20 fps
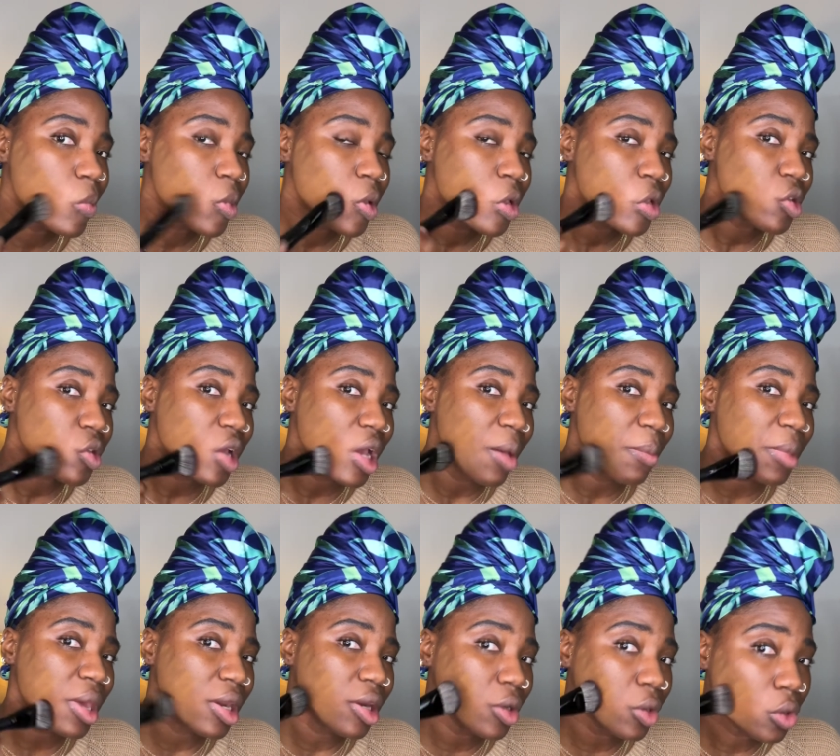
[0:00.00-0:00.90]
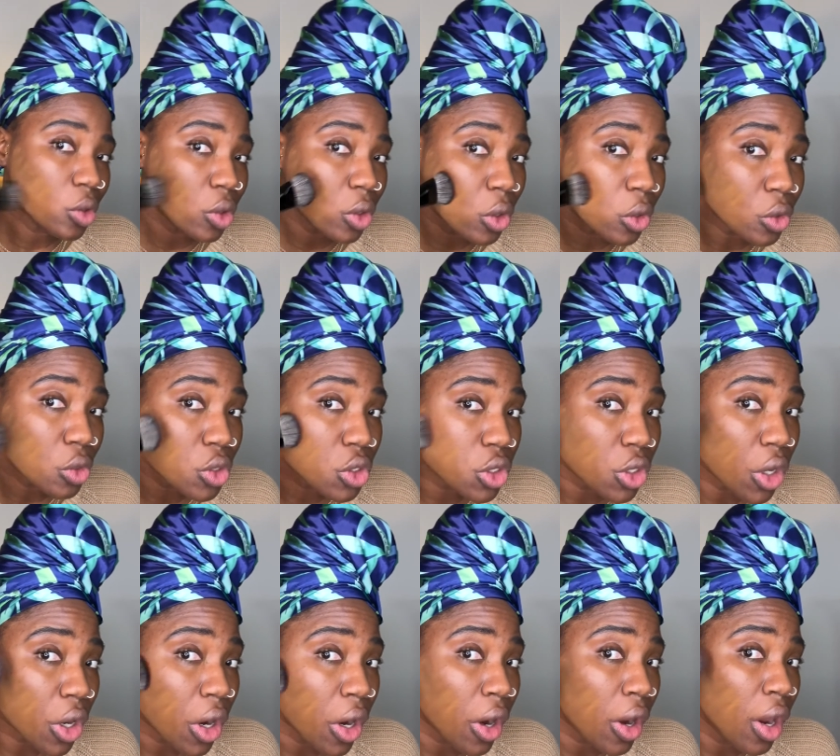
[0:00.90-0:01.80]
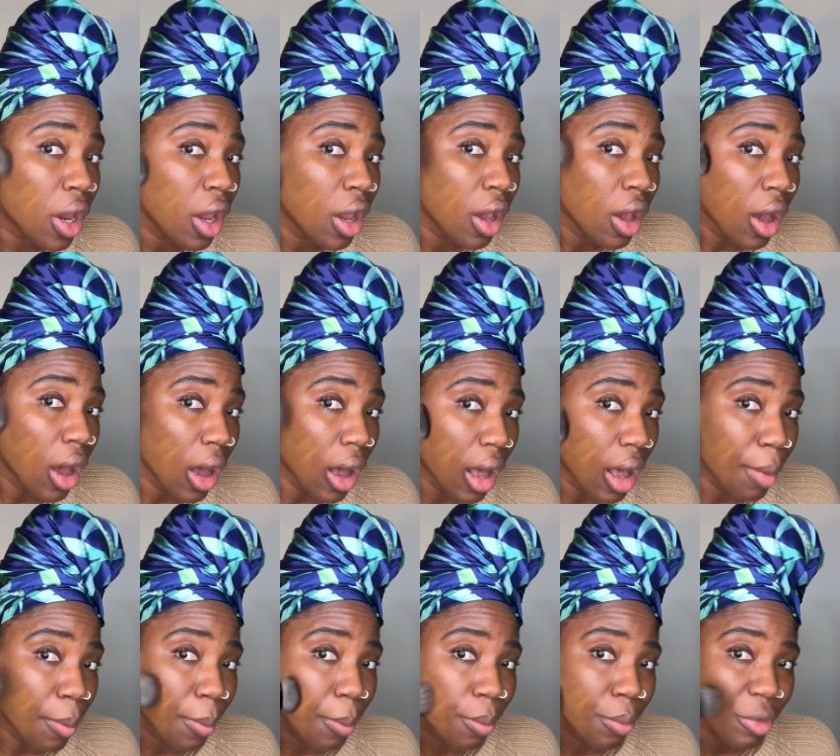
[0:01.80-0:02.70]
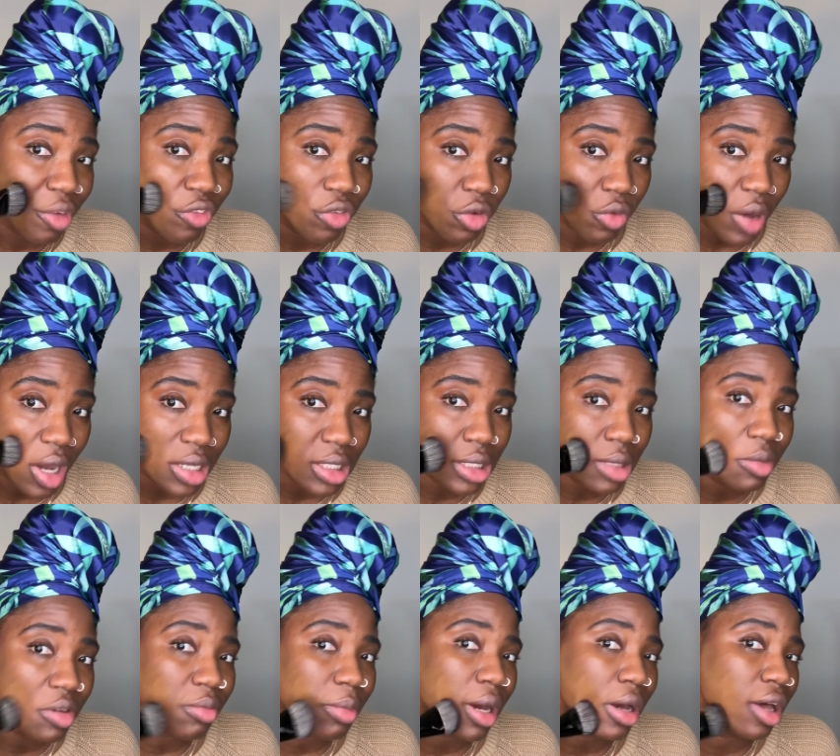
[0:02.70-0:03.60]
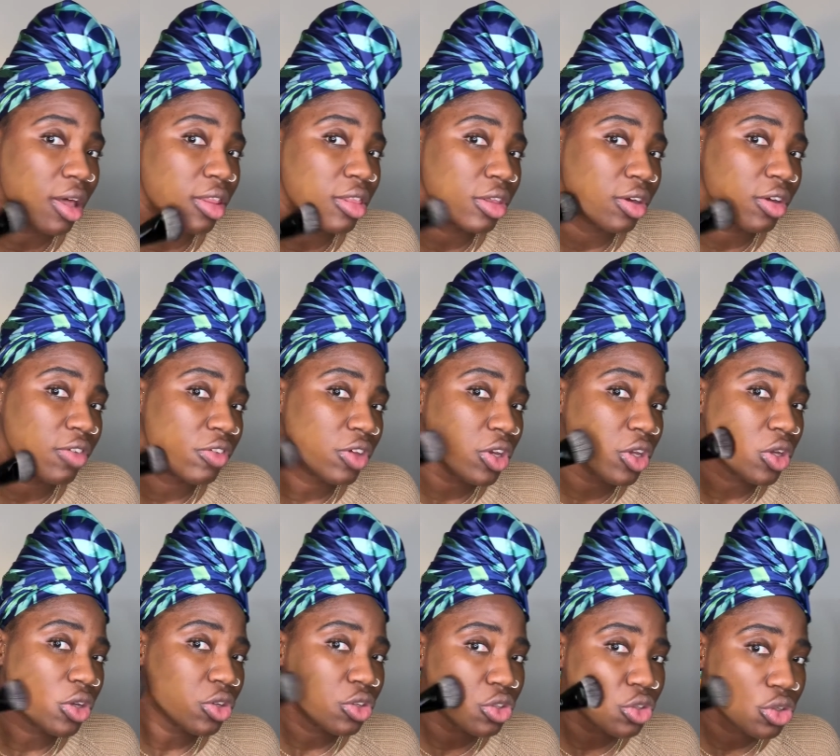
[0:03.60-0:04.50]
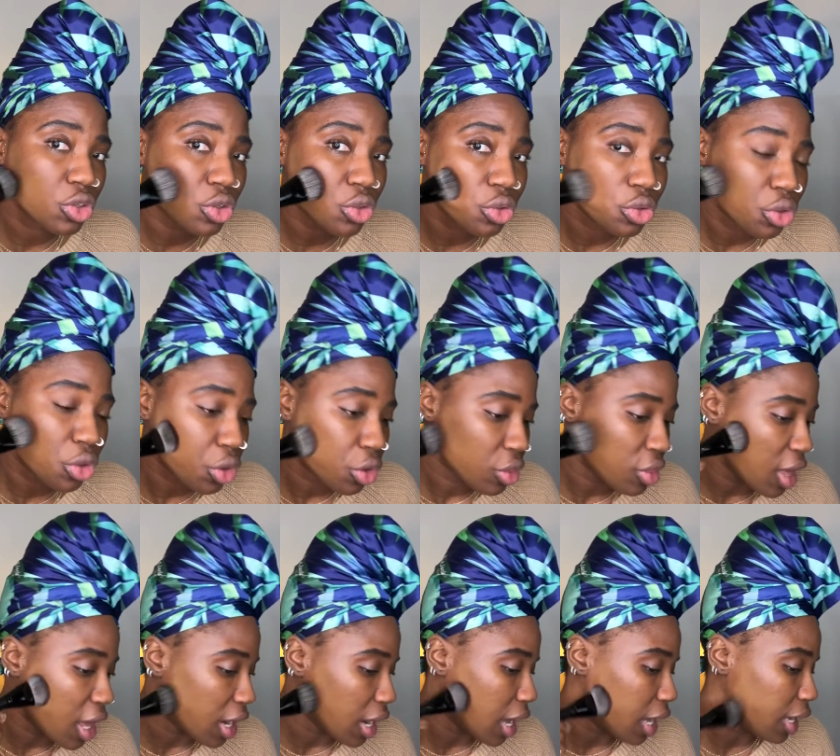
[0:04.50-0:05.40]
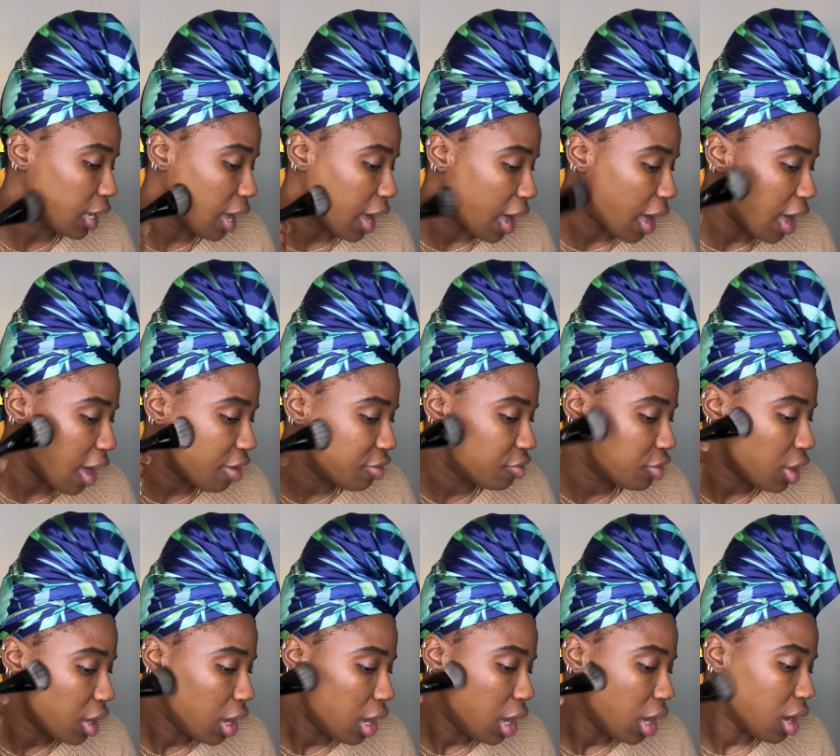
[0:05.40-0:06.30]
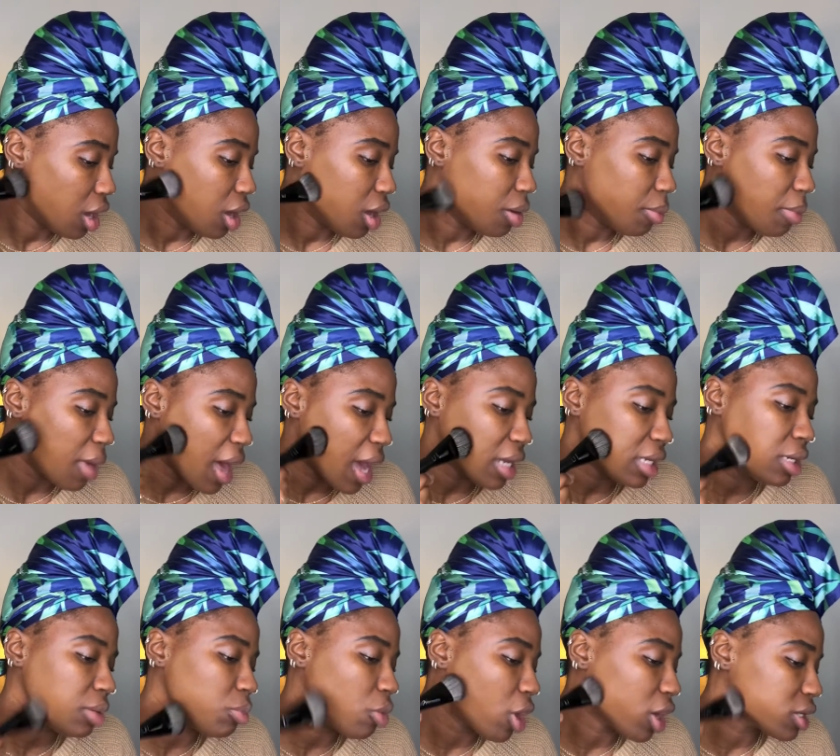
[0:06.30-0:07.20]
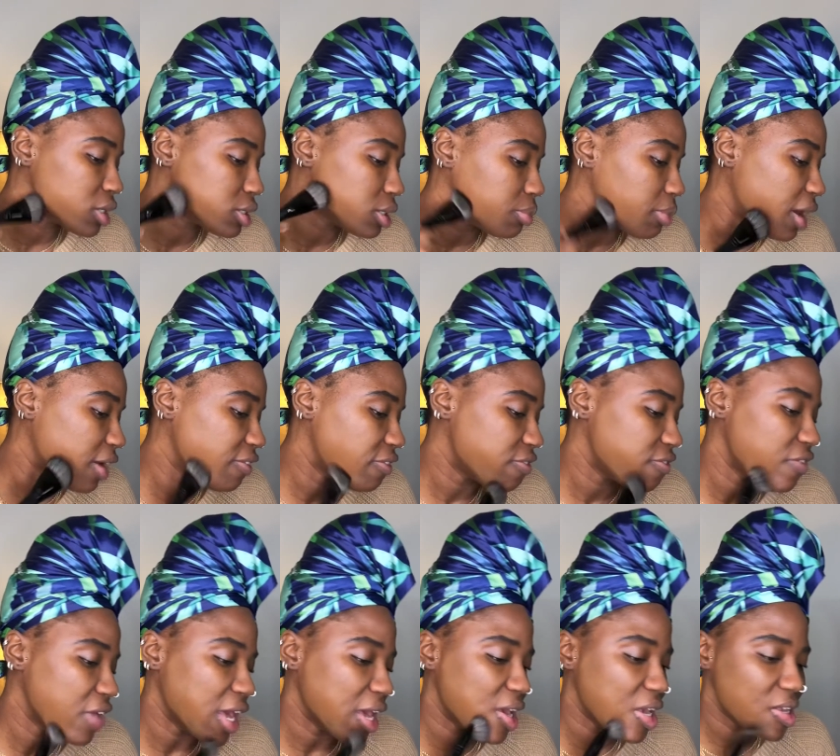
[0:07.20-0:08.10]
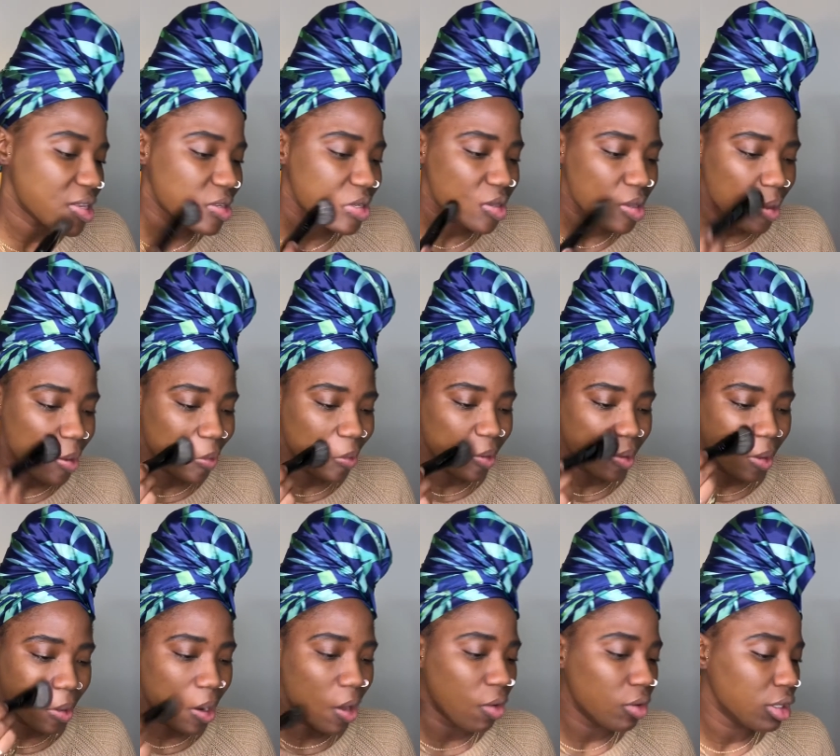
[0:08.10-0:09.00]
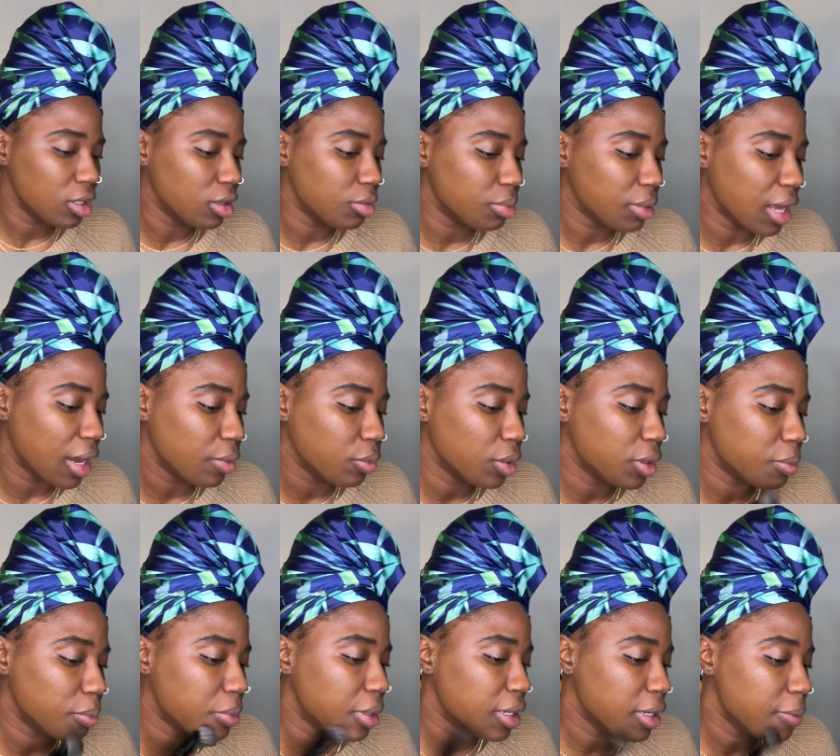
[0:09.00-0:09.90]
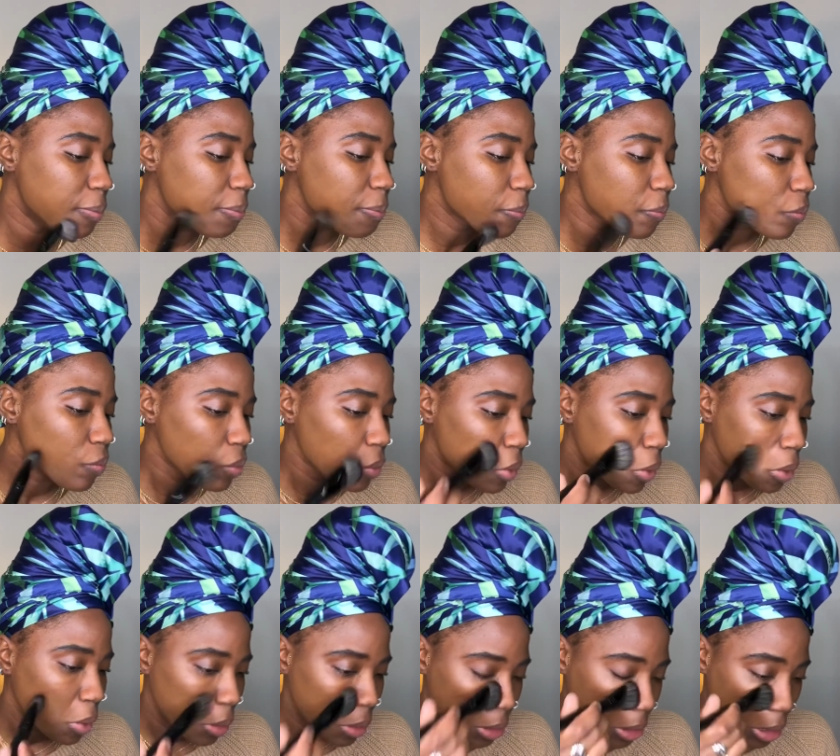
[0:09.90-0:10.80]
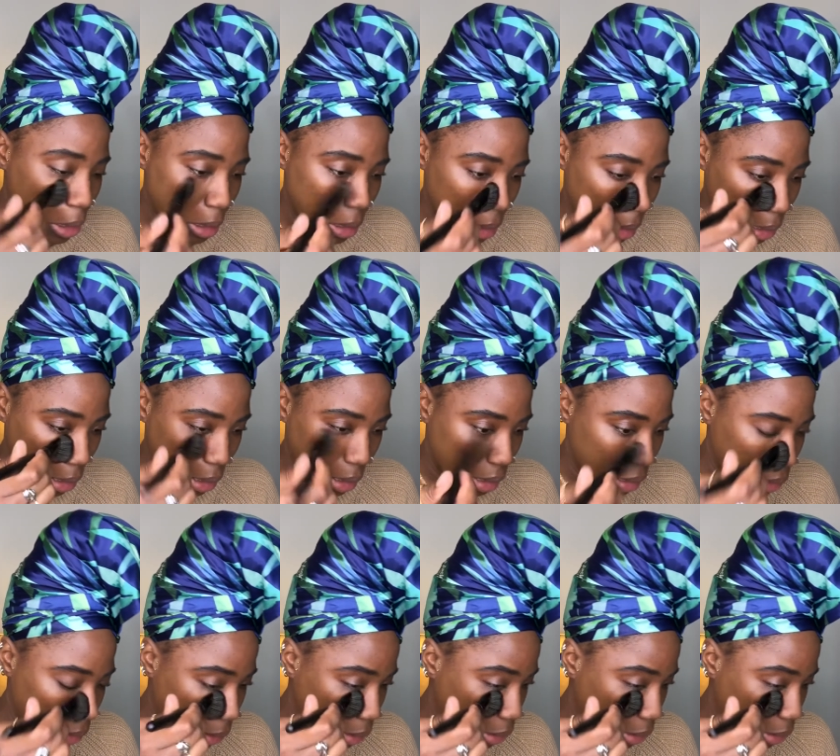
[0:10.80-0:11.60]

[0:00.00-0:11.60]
So I'm getting closer. If you watch some of my other videos, you do know that I have acne marks on my face, and again I only apply one pump, and